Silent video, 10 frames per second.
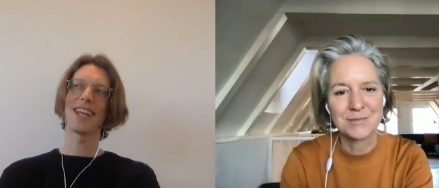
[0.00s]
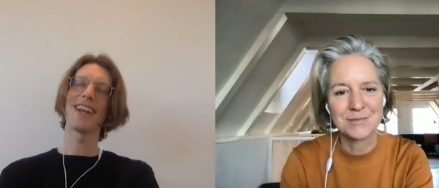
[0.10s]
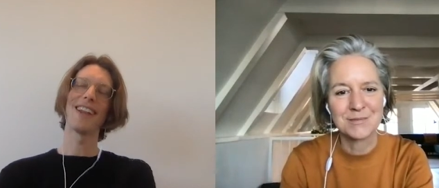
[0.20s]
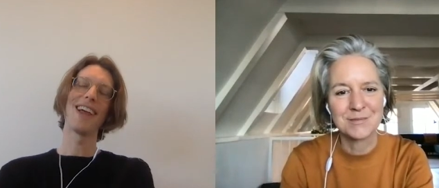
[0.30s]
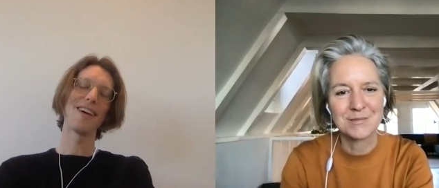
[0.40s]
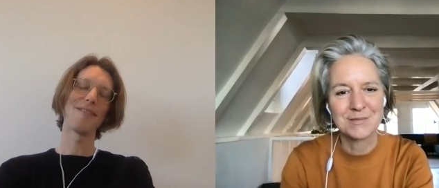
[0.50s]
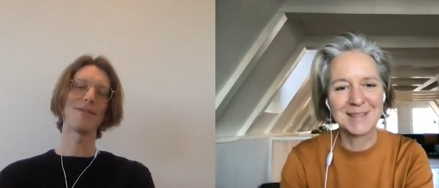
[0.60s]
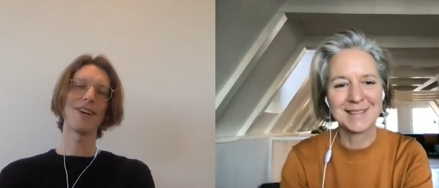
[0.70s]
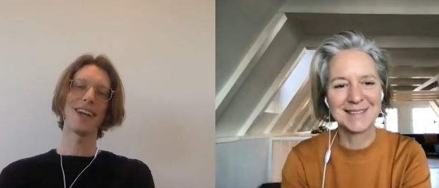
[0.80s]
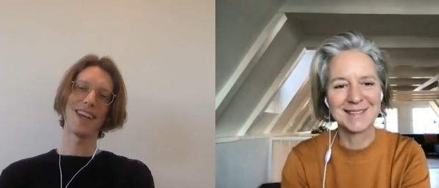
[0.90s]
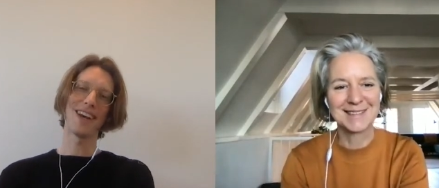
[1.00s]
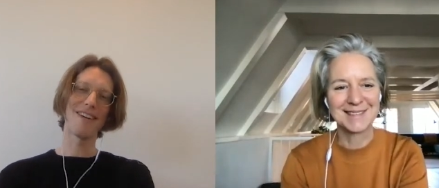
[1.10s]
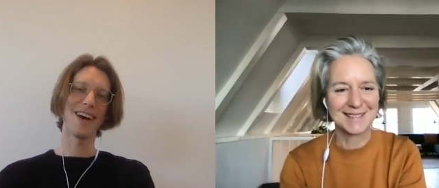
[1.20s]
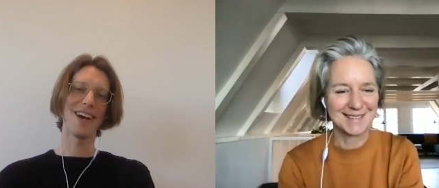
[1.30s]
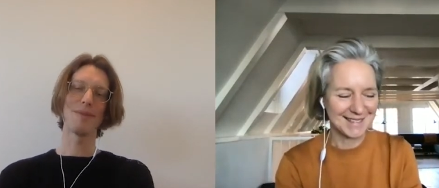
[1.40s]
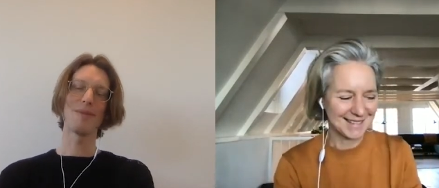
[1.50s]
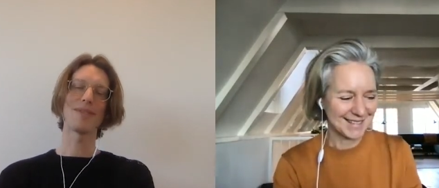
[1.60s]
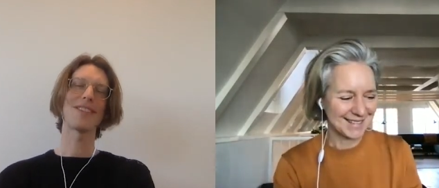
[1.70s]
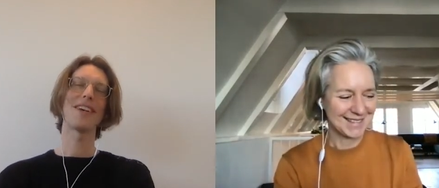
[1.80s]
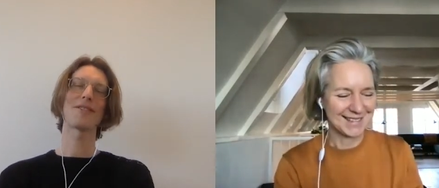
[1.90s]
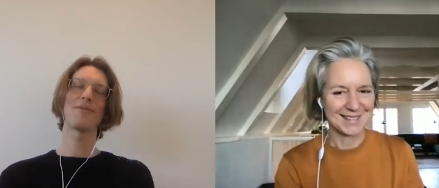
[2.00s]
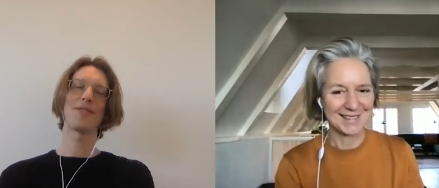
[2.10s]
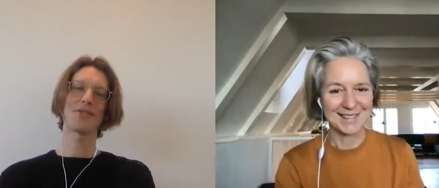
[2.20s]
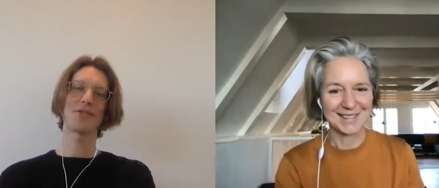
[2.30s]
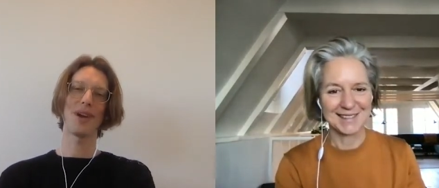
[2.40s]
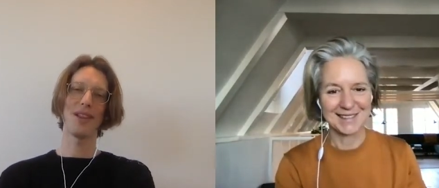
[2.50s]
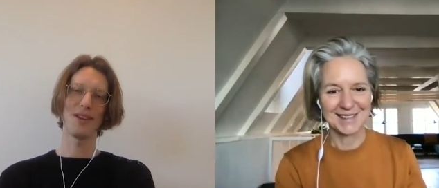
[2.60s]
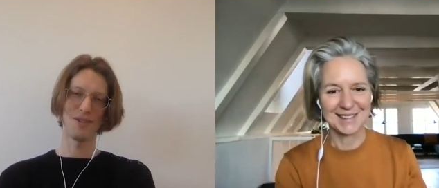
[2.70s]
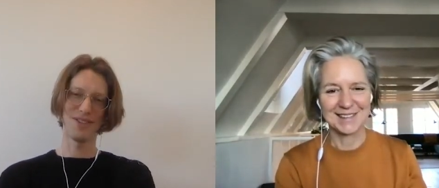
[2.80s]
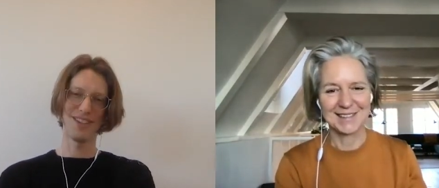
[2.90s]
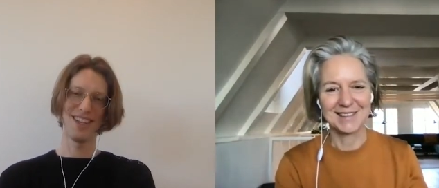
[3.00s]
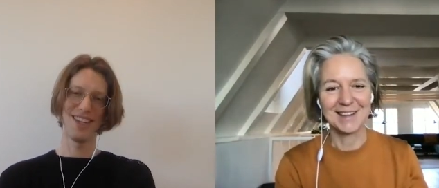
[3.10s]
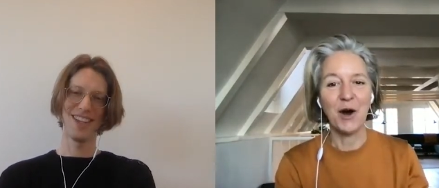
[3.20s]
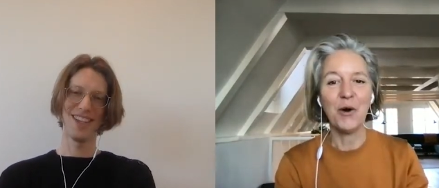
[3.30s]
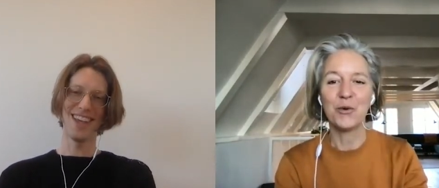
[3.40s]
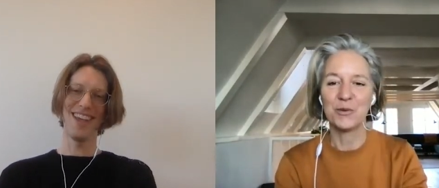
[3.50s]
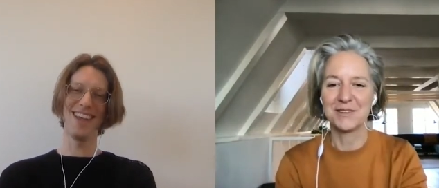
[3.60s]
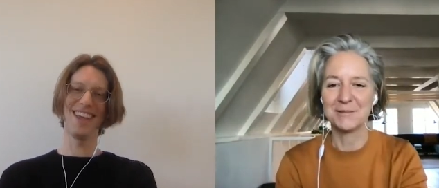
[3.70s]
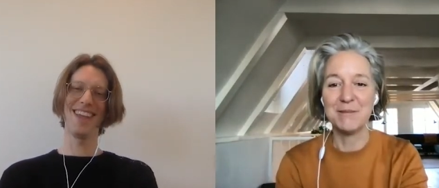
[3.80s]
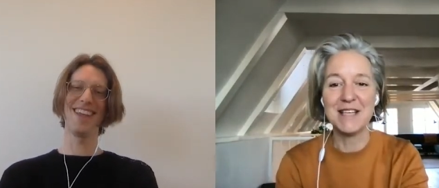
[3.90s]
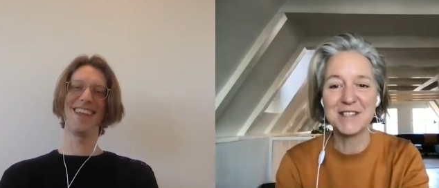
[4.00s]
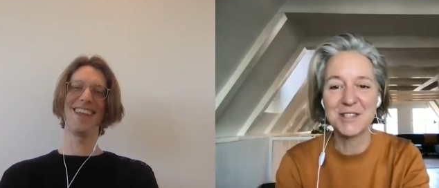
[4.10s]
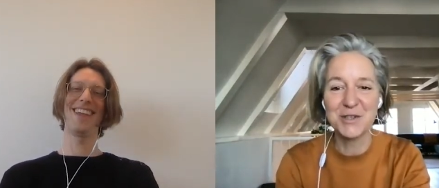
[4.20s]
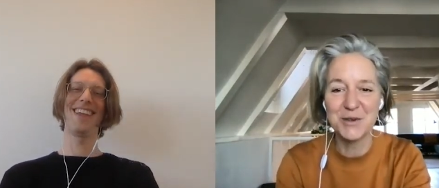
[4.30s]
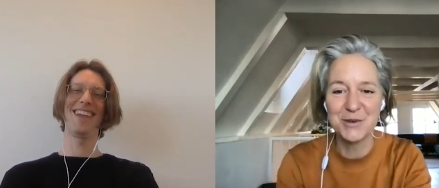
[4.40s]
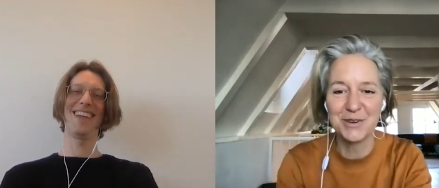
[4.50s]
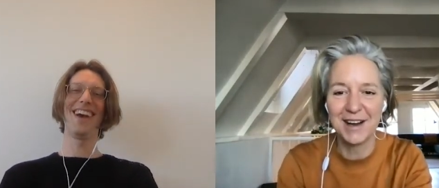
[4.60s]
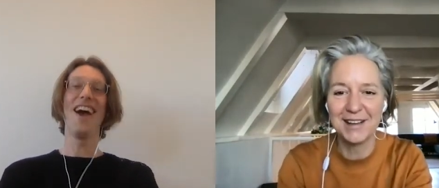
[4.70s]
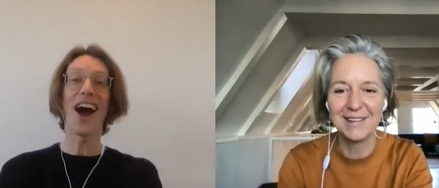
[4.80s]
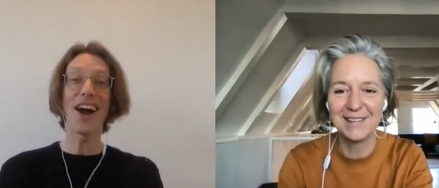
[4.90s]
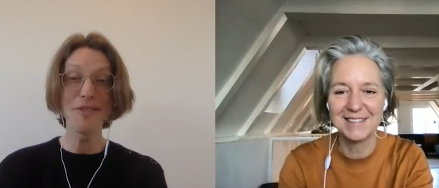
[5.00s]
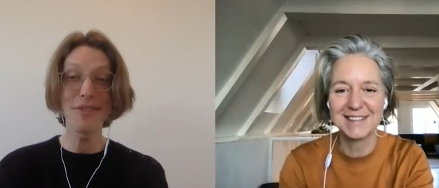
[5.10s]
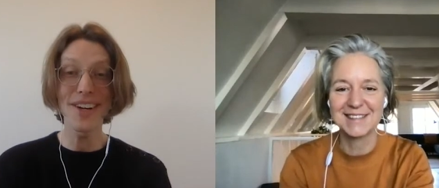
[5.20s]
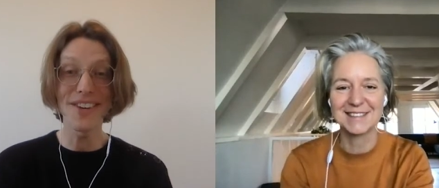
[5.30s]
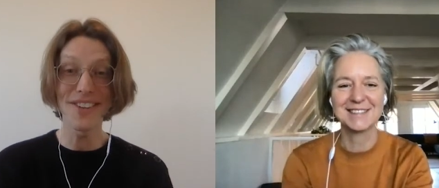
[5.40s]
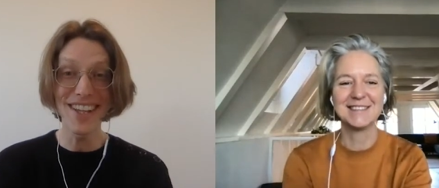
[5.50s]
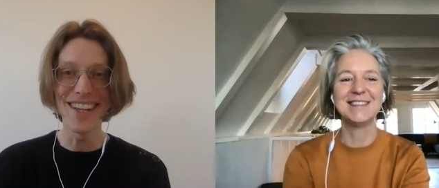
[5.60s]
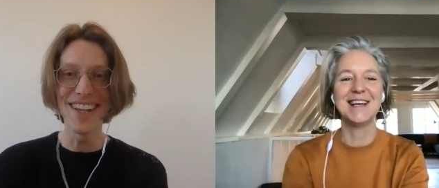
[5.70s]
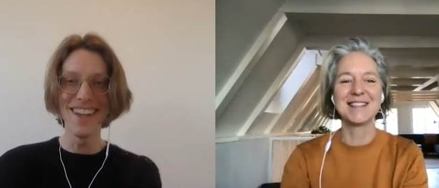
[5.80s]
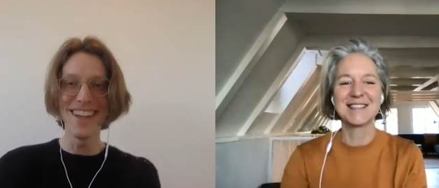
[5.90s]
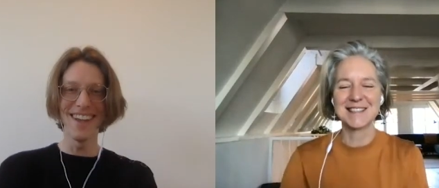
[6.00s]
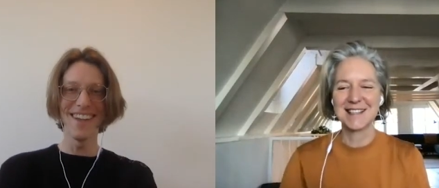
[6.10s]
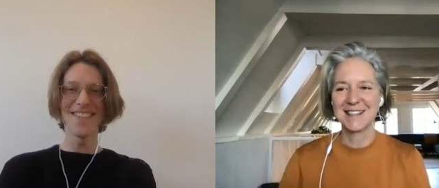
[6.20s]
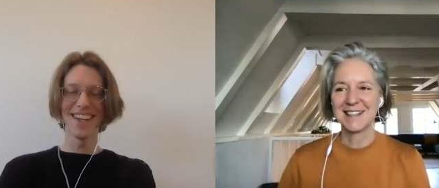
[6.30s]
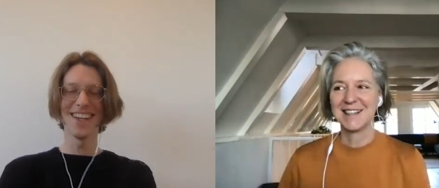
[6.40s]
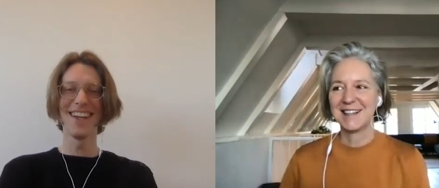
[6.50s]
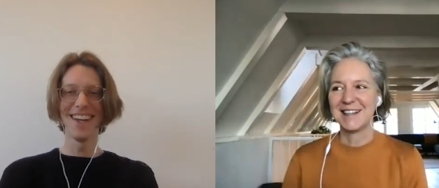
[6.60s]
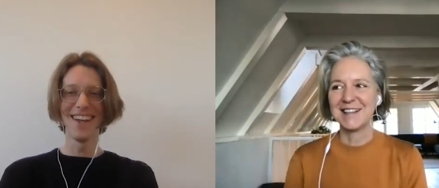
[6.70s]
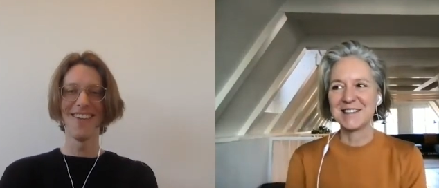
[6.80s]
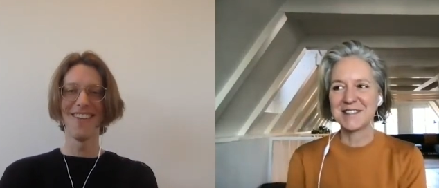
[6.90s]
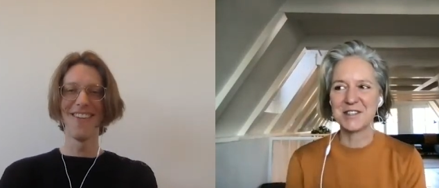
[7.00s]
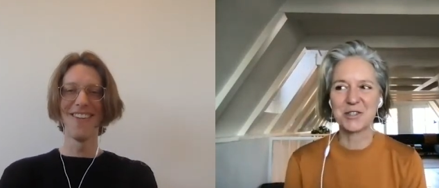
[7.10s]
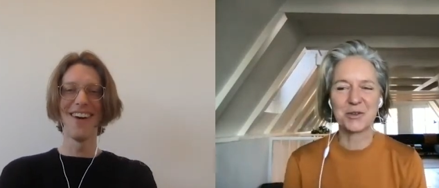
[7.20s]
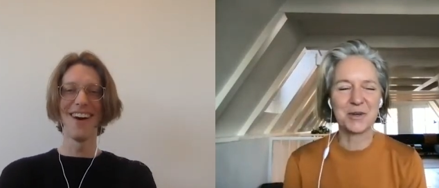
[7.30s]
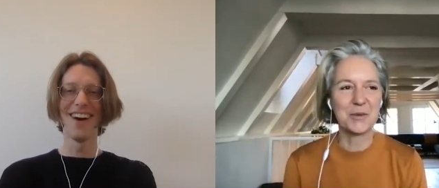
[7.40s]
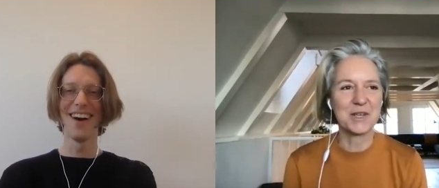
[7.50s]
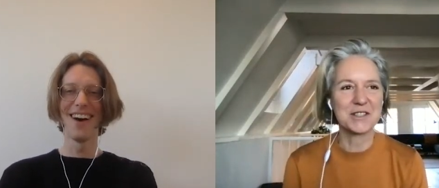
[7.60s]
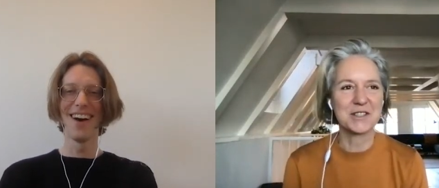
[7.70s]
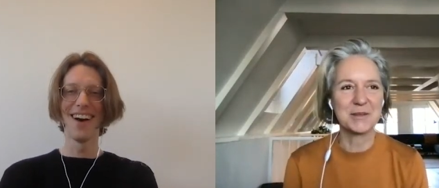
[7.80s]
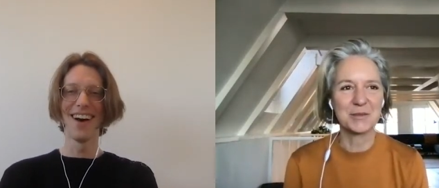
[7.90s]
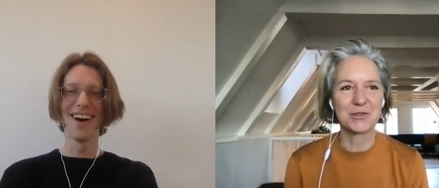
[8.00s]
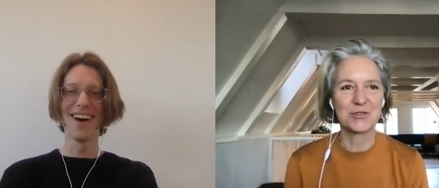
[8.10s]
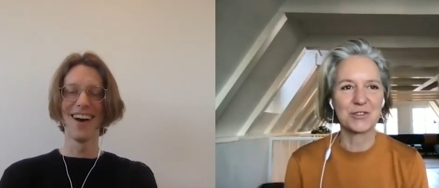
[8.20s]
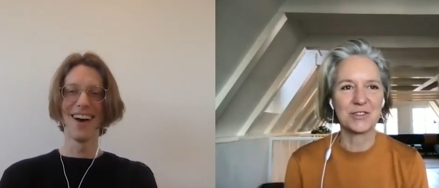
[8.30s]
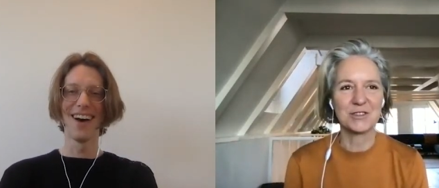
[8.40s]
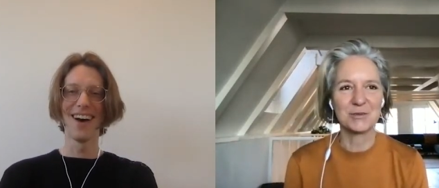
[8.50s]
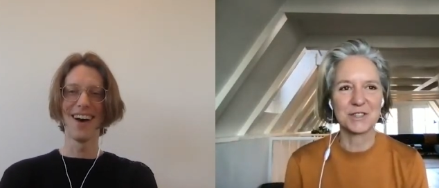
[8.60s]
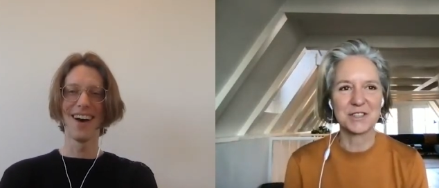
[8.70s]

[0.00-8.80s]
Speaker 1: kind of laugh. But right now, I am obsessed with Trello.
Speaker 2: Oh, me too. I love
Speaker 1: it. Are you for real? Really? Yes.
Speaker 2: It's such a great way to keep control of what's